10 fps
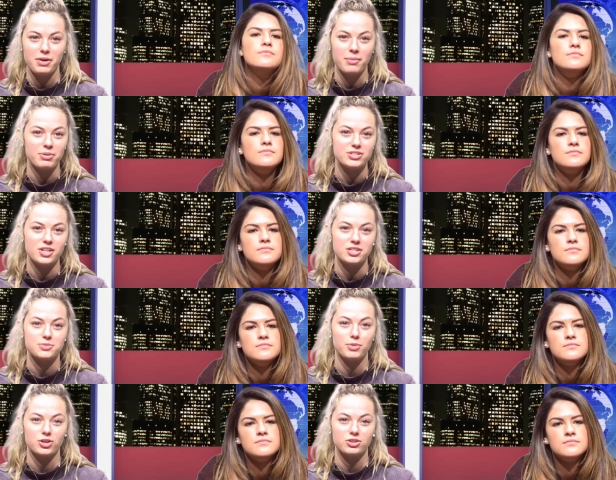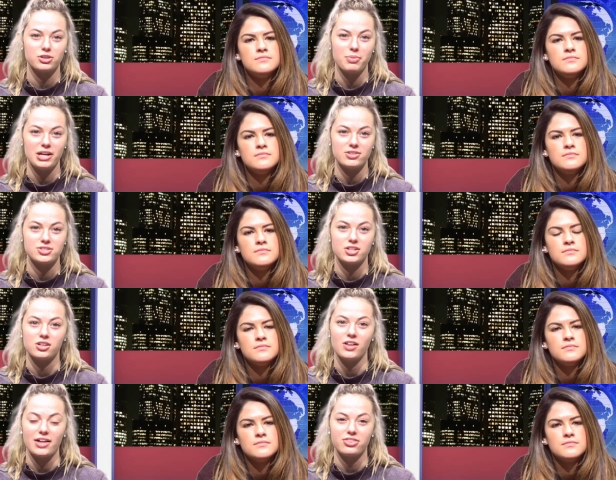Speaker 1: that the pampered sons murdered their
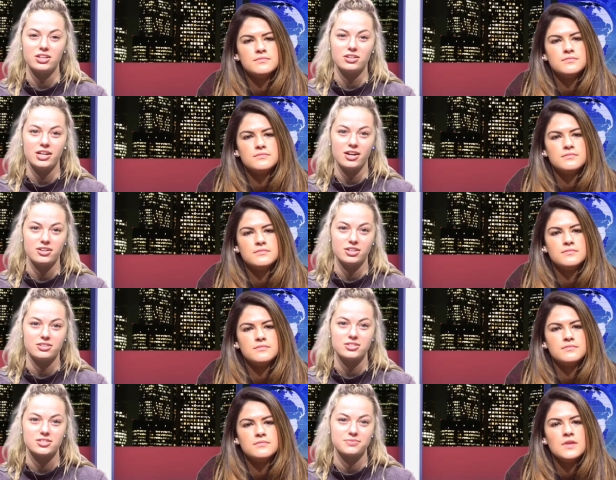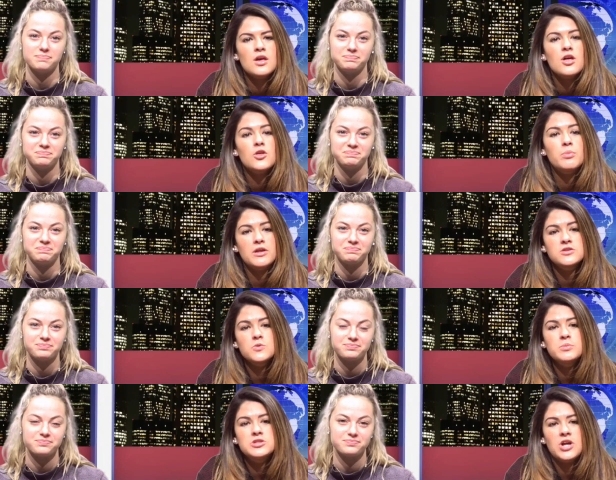parents to collect the inheritance. The
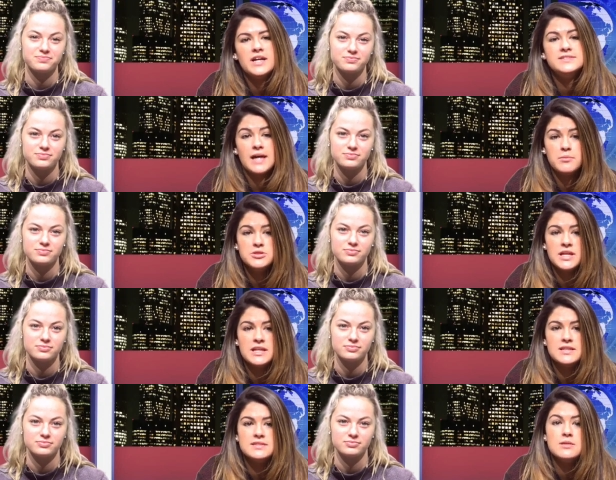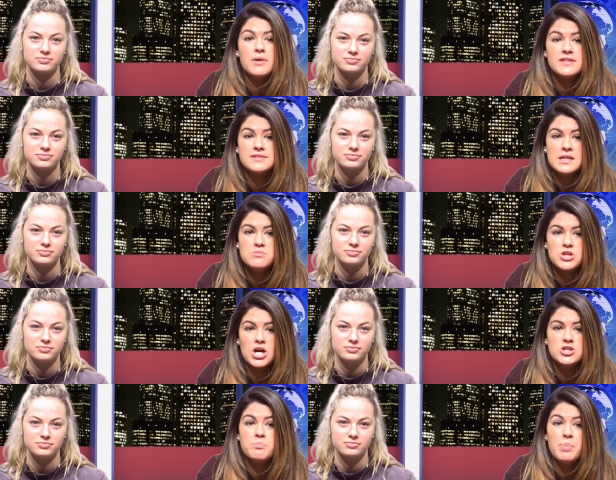brothers will be
Speaker 2: tried simultaneously by the
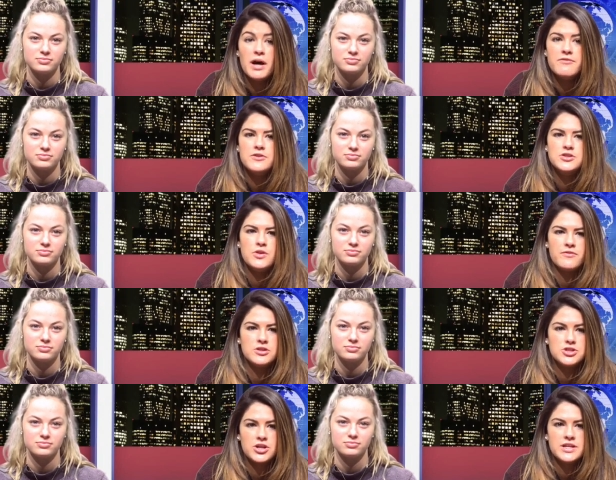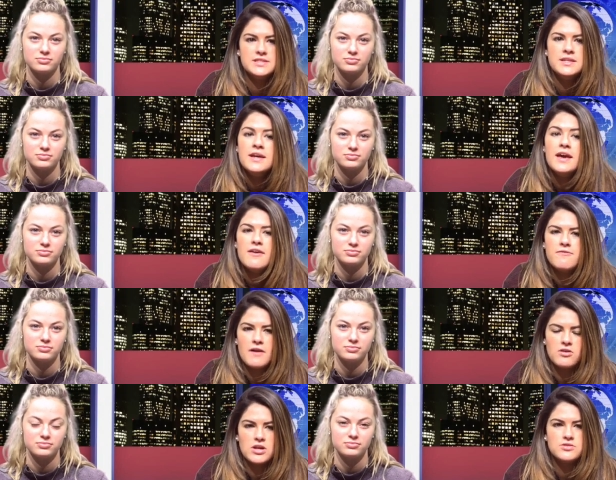same judge, but for two different juries.
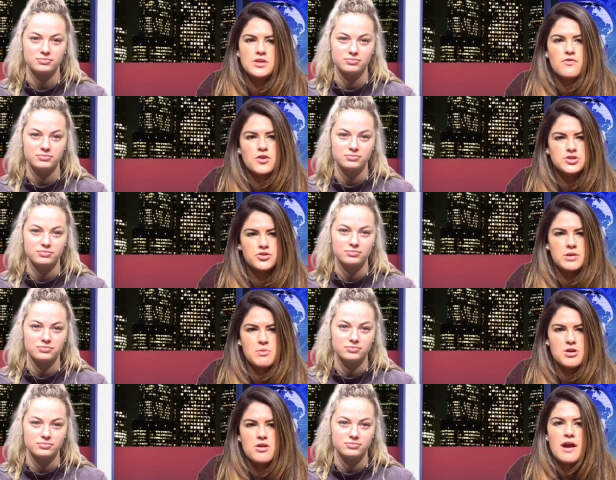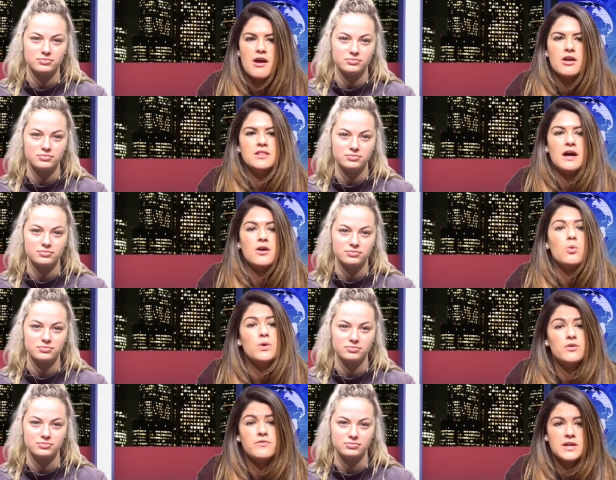If found guilty of first degree murder, Eric and Lyle